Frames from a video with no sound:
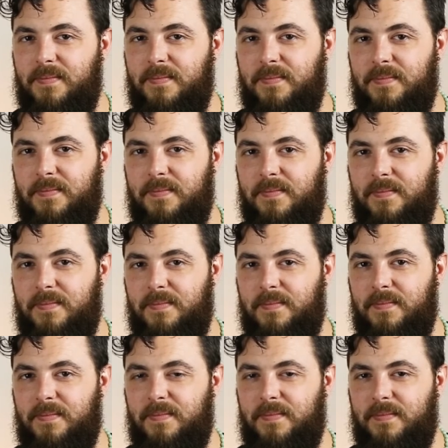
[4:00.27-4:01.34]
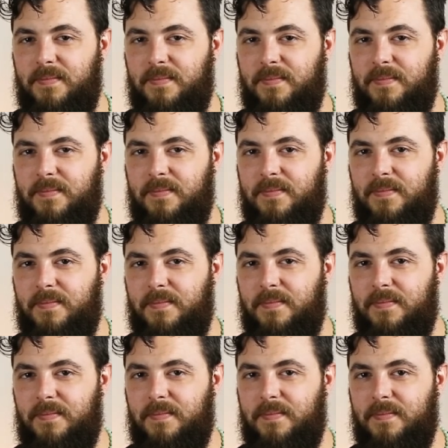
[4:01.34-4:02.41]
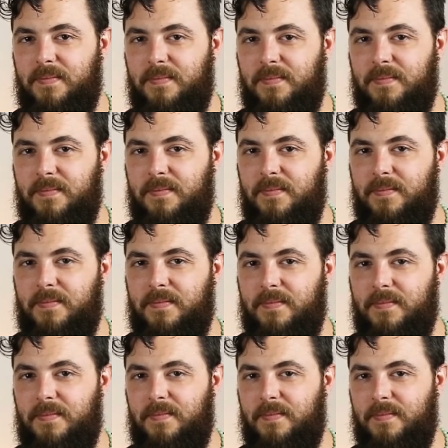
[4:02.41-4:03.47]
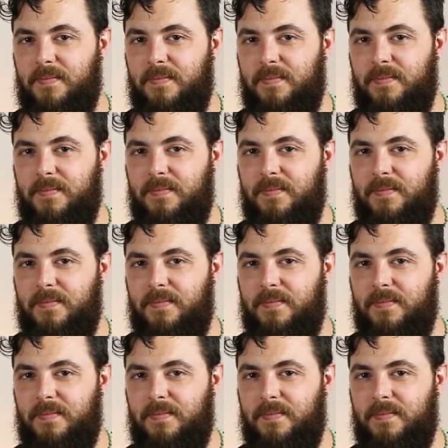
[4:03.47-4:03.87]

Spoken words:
(not speaking)